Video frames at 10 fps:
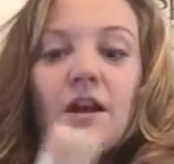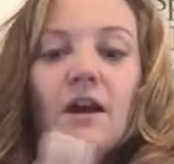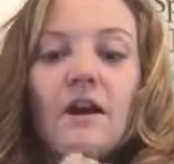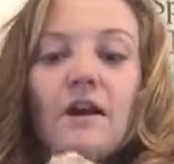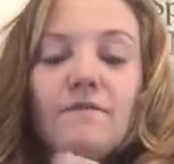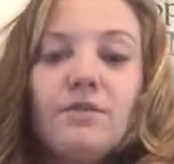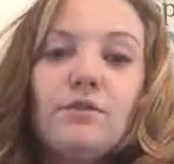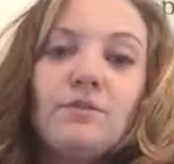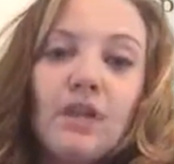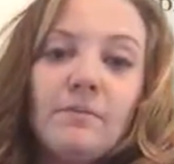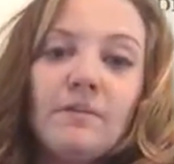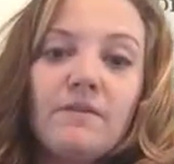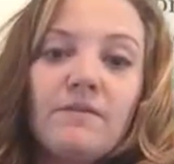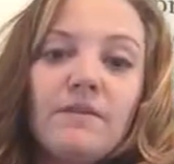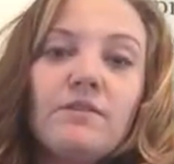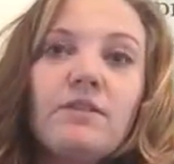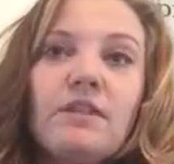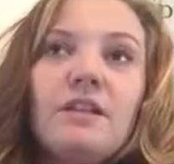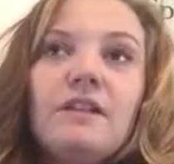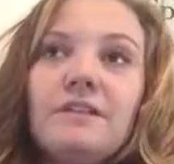I have 2 types of
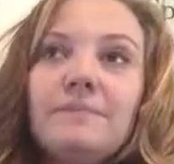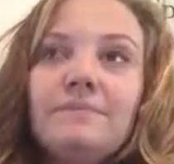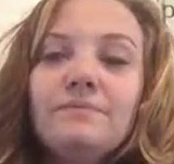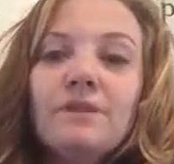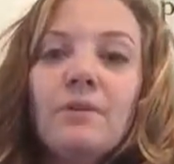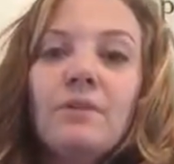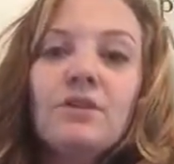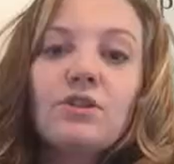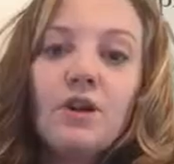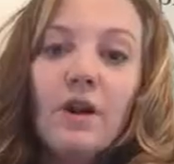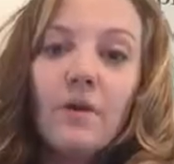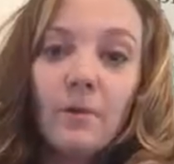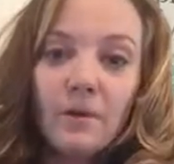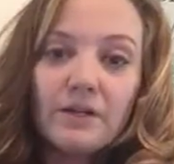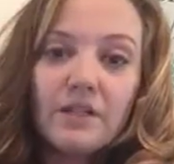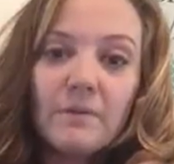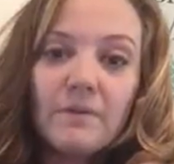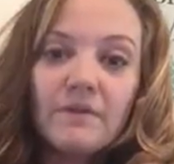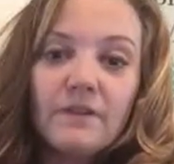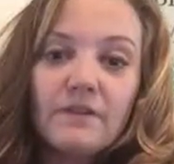fiddlesticks, which one type
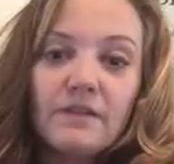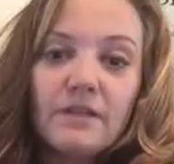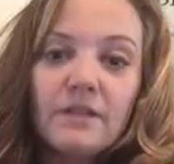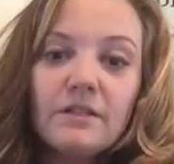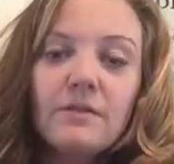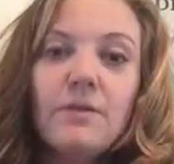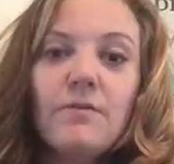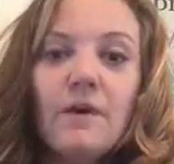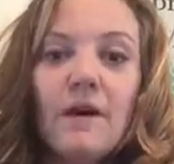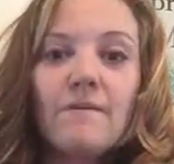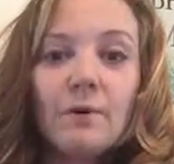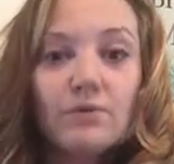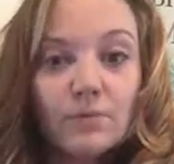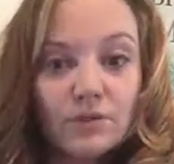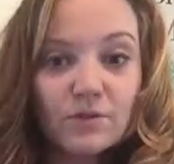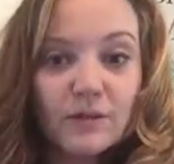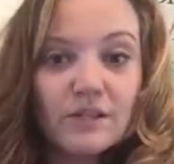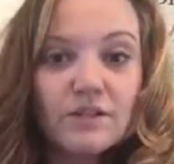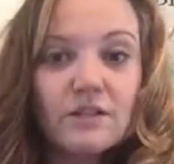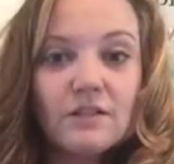of fiddlesticks will have both
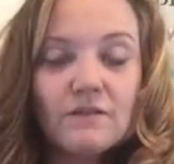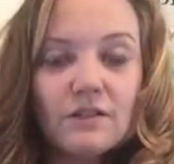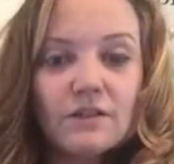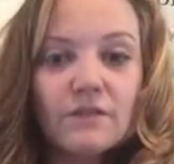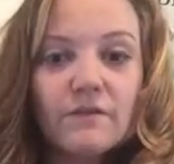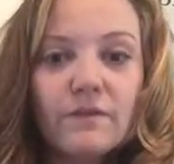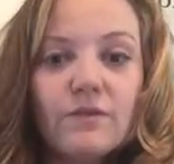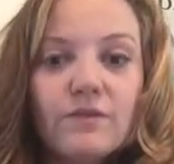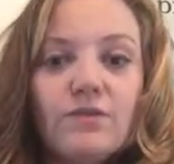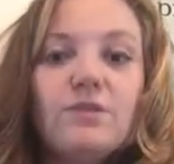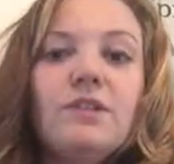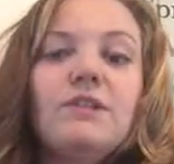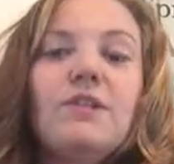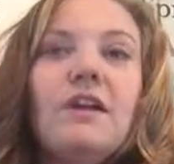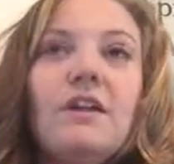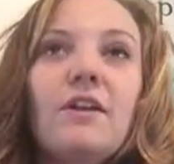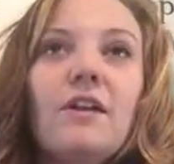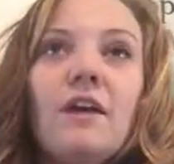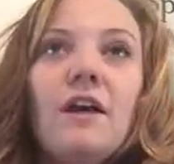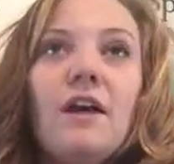multiplication and division for those students that
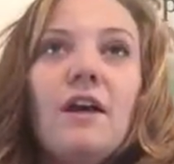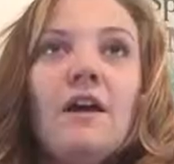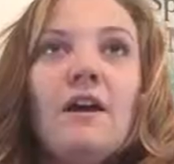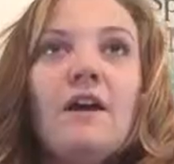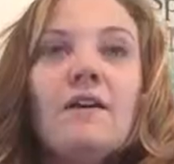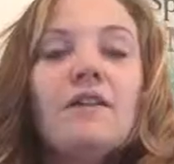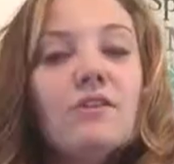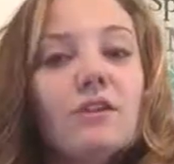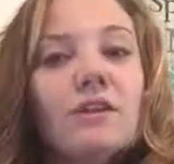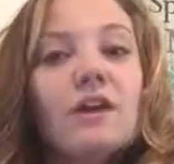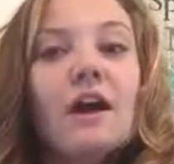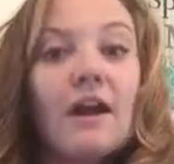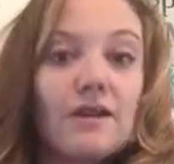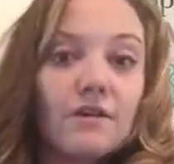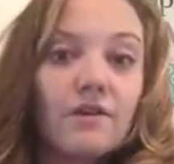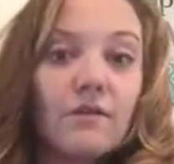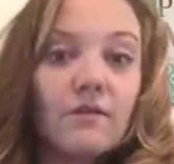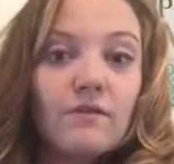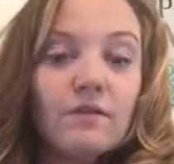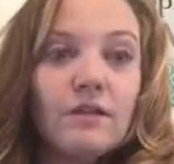are either at the higher
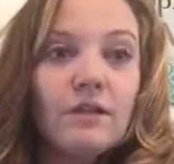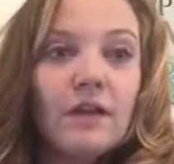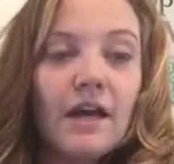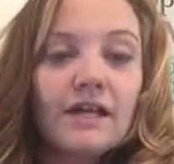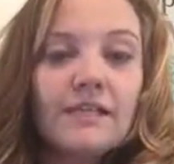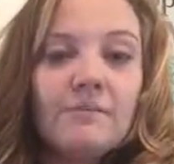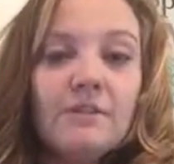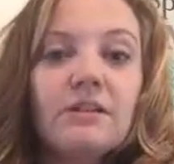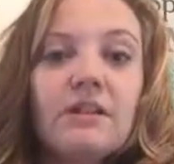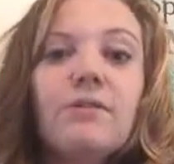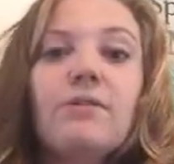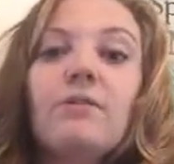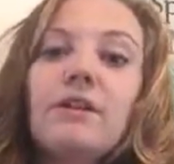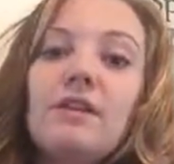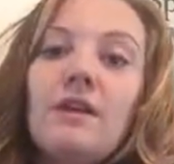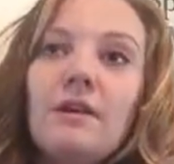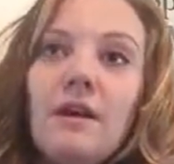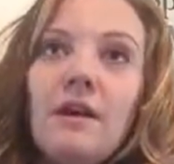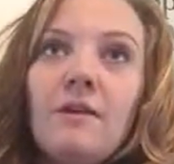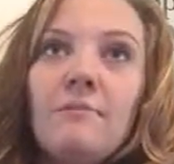level academically or at the
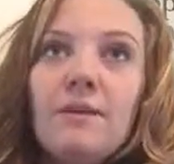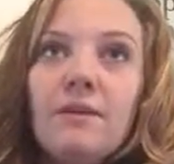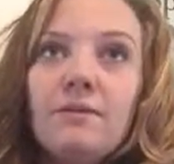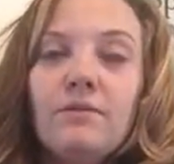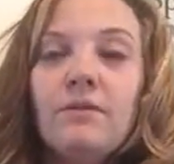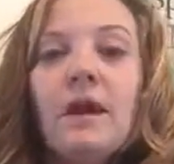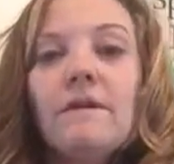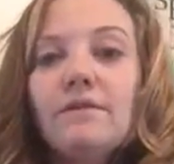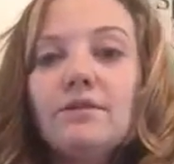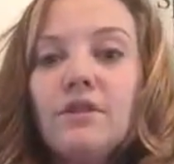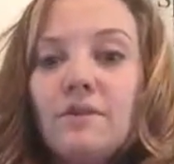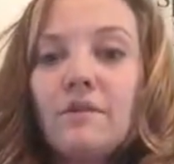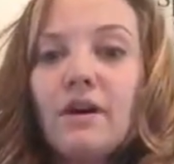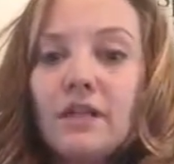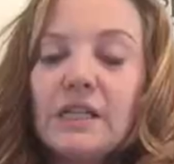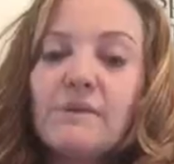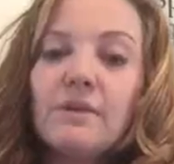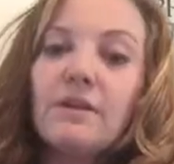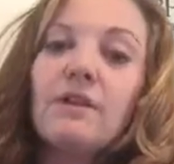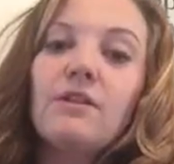middle average level
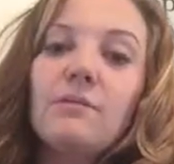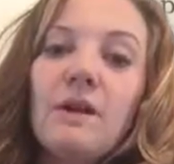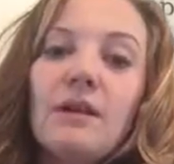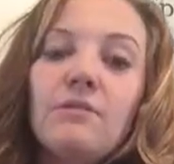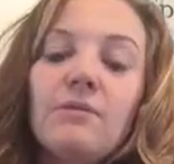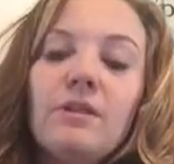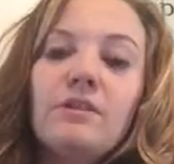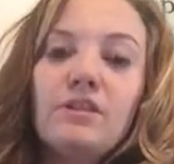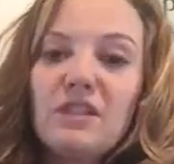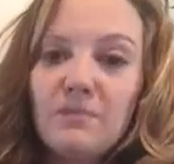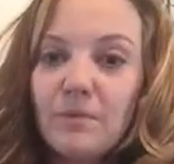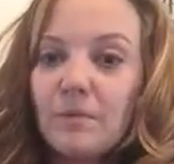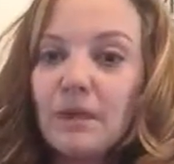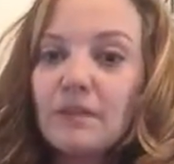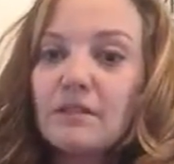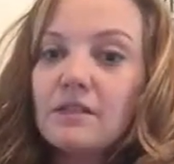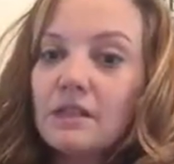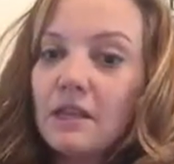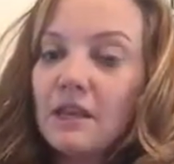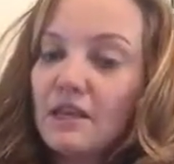academically in their math, where they just need more practice,
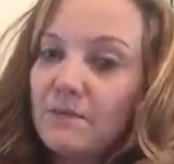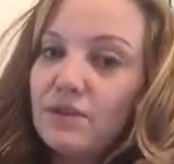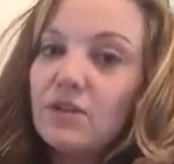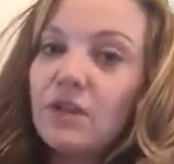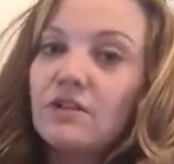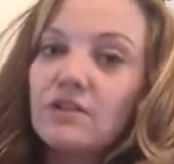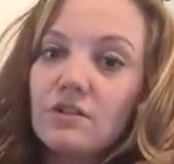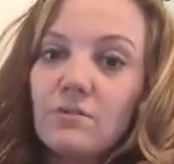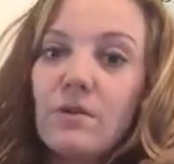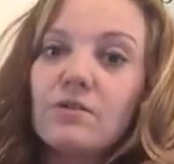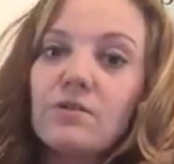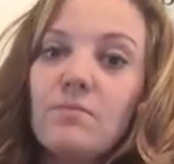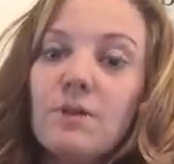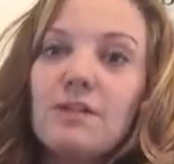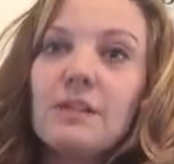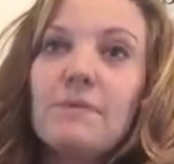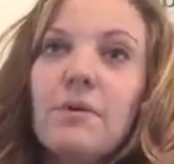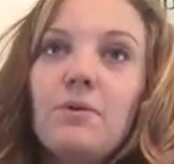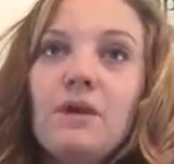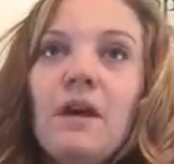and then they can be challenged as well. So mixing
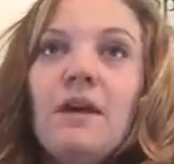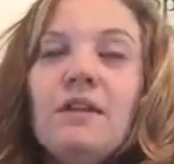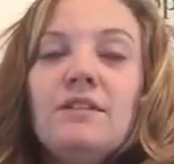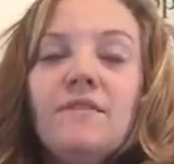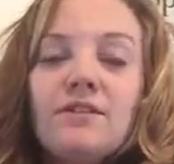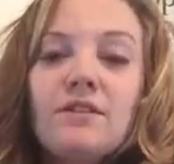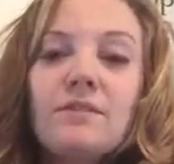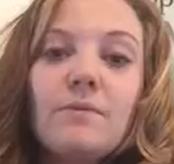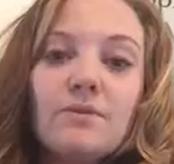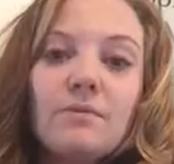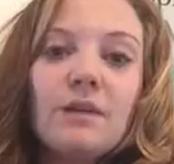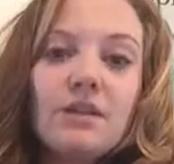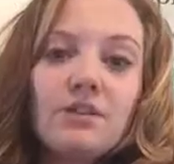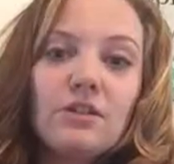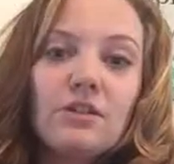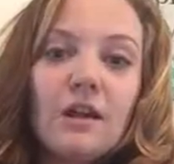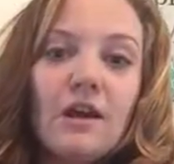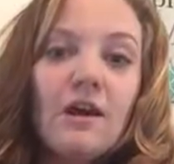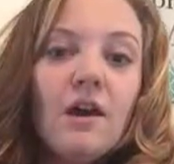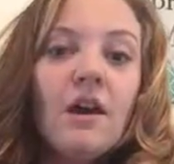both division and multiplication, and
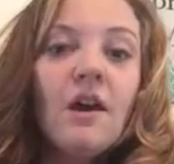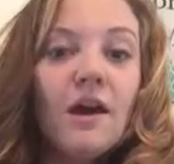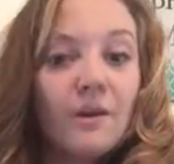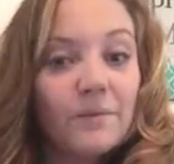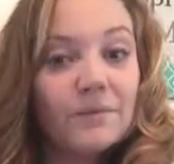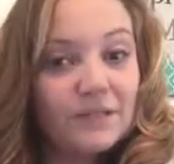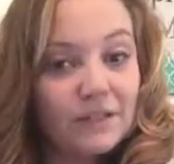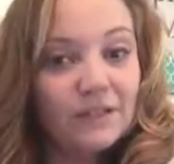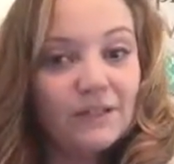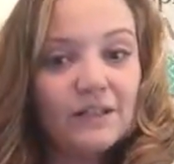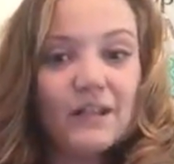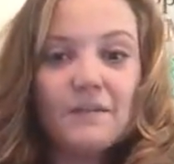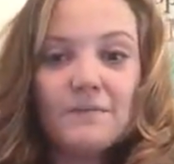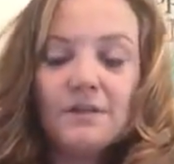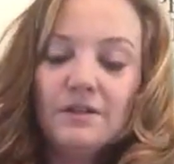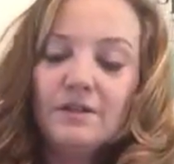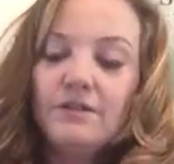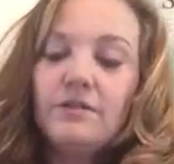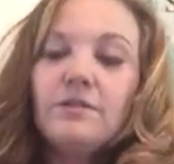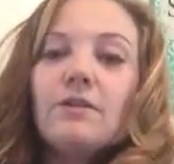that helps them.
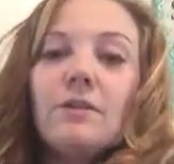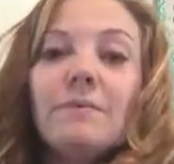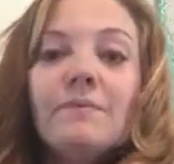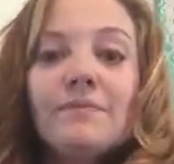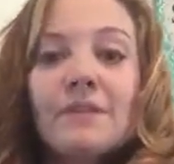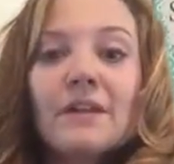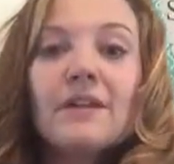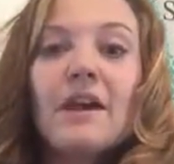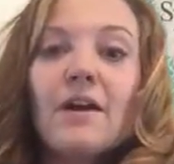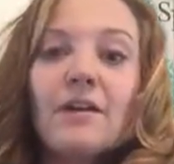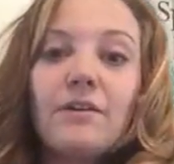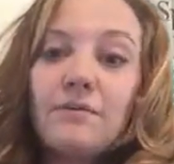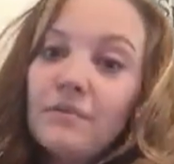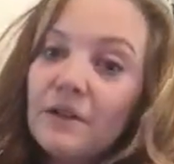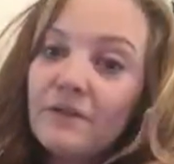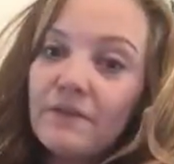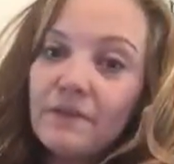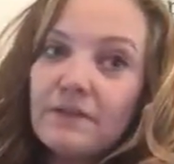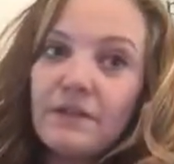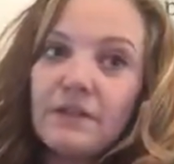So, now how do you play
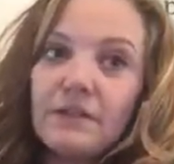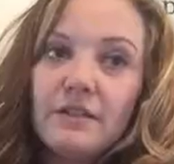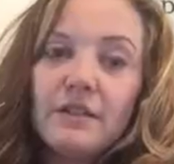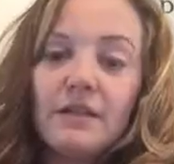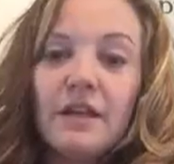fiddlesticks?